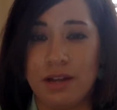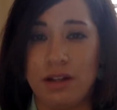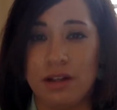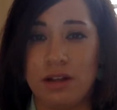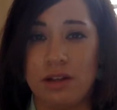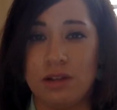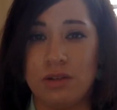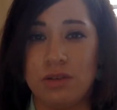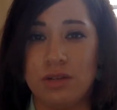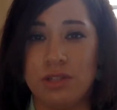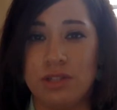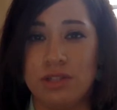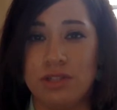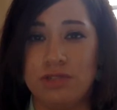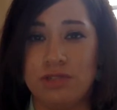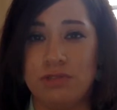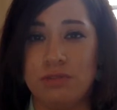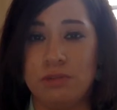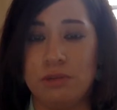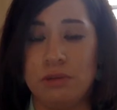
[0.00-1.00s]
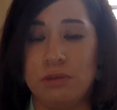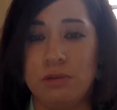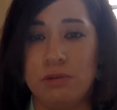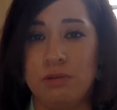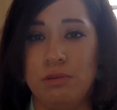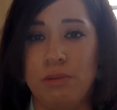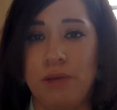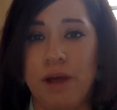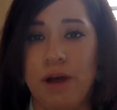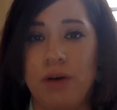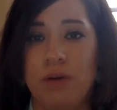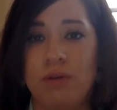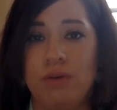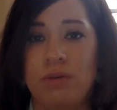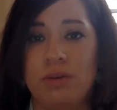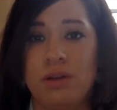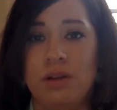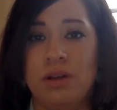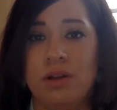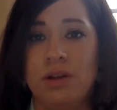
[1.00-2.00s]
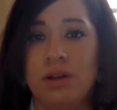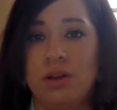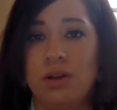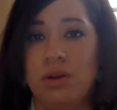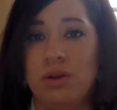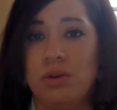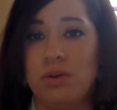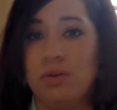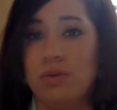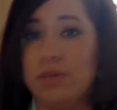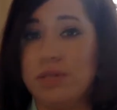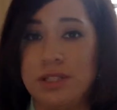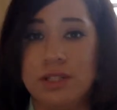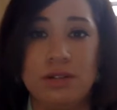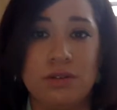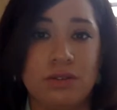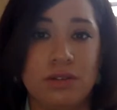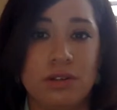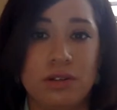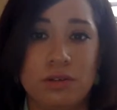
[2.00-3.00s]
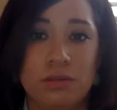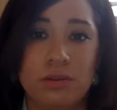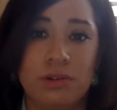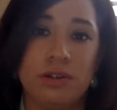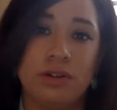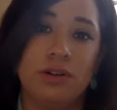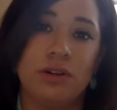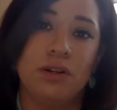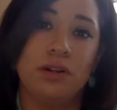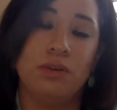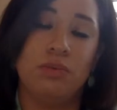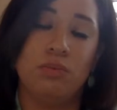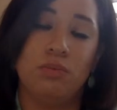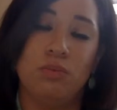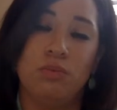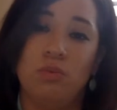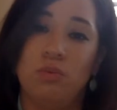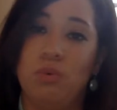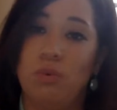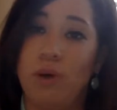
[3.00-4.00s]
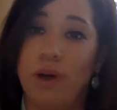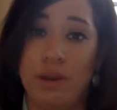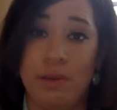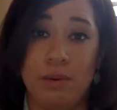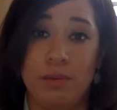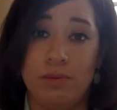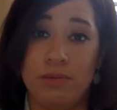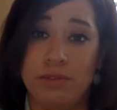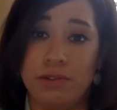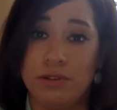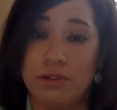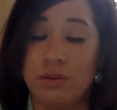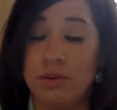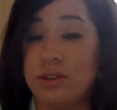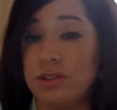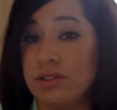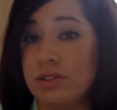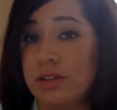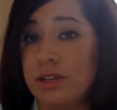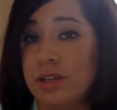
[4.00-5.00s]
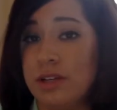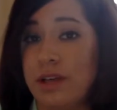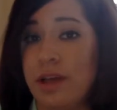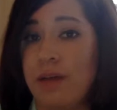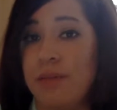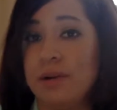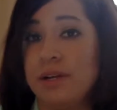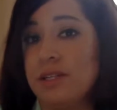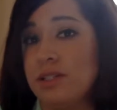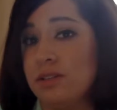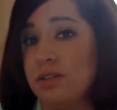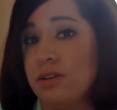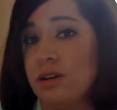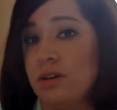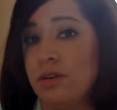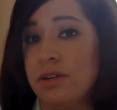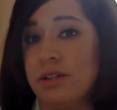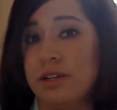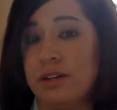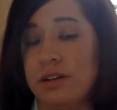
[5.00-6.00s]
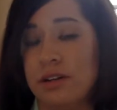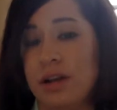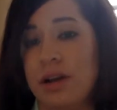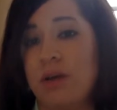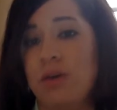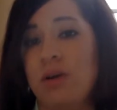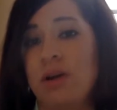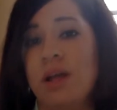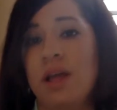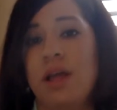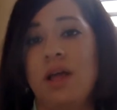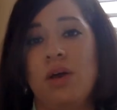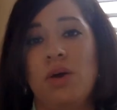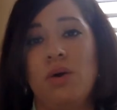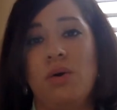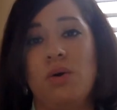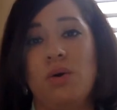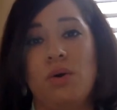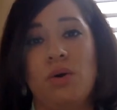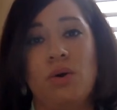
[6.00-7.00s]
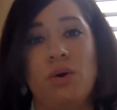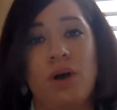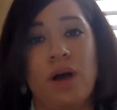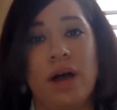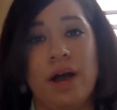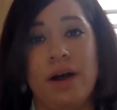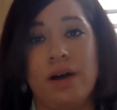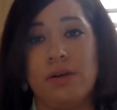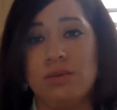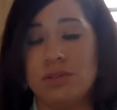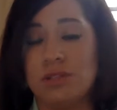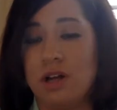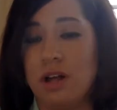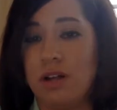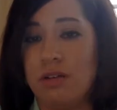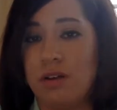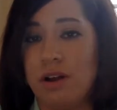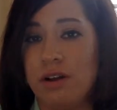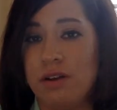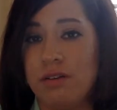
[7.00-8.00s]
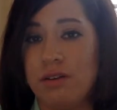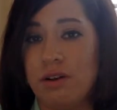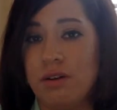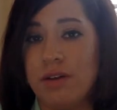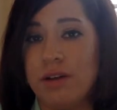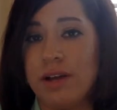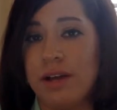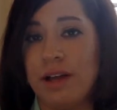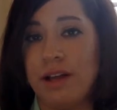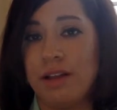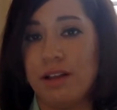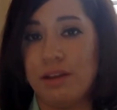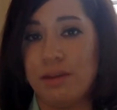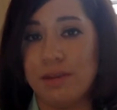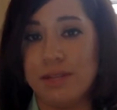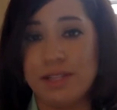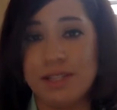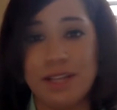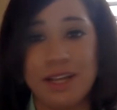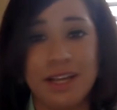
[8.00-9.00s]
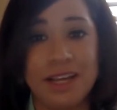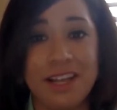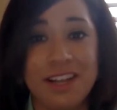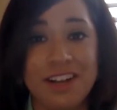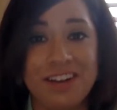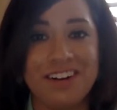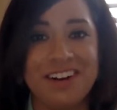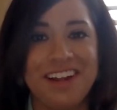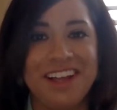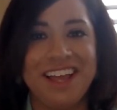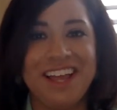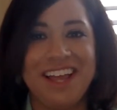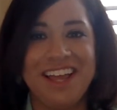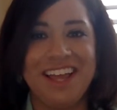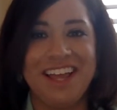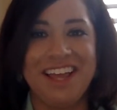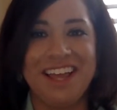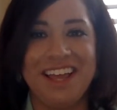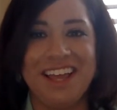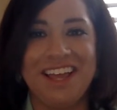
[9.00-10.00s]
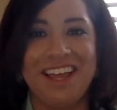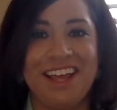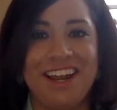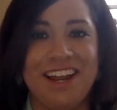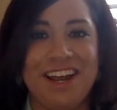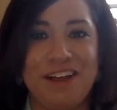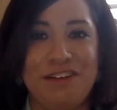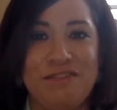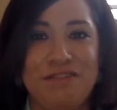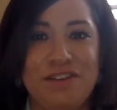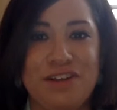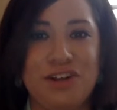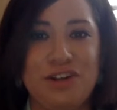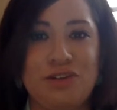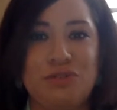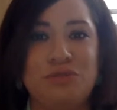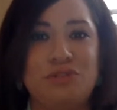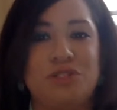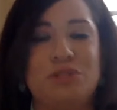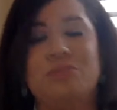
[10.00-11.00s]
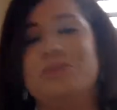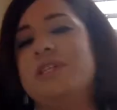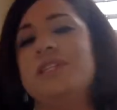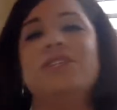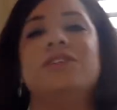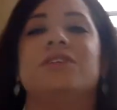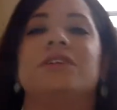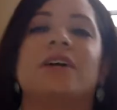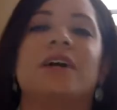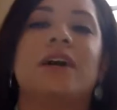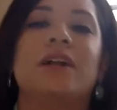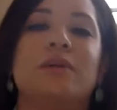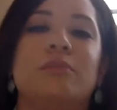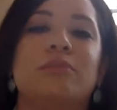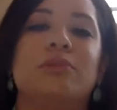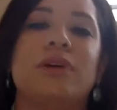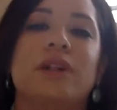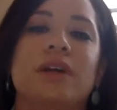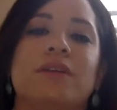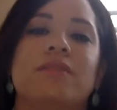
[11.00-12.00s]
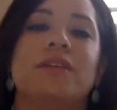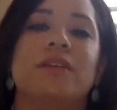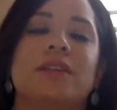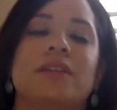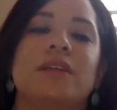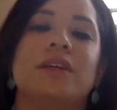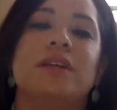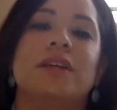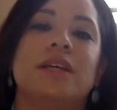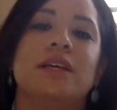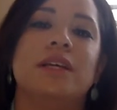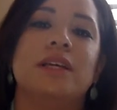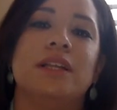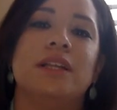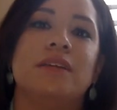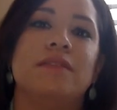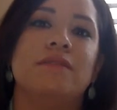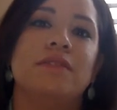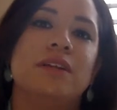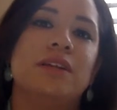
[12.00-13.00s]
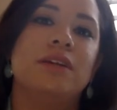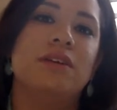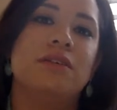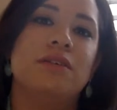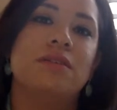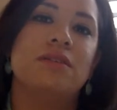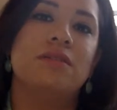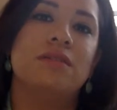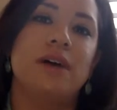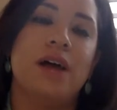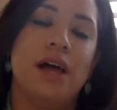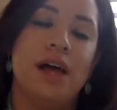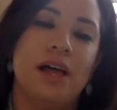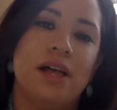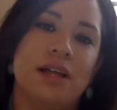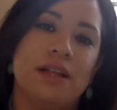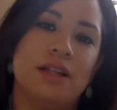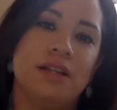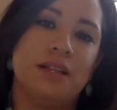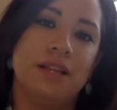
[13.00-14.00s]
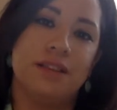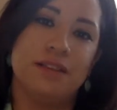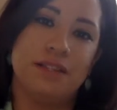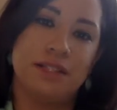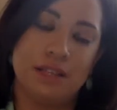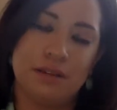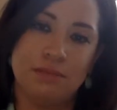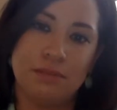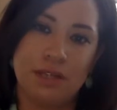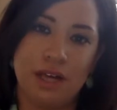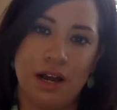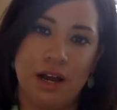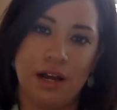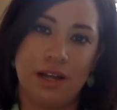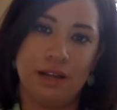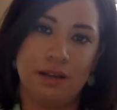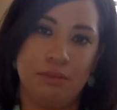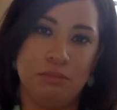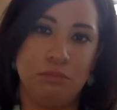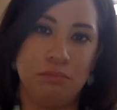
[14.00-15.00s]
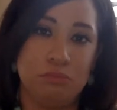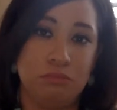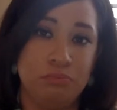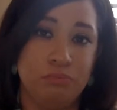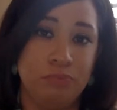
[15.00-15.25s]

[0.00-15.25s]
a lot of questions from people about what's the deal with global degree? When am I moving to Australia? Am I still going there now? How's Colorado going? How long am I staying here? And I figured it would just be easier to kind of put everything in a video and at the same time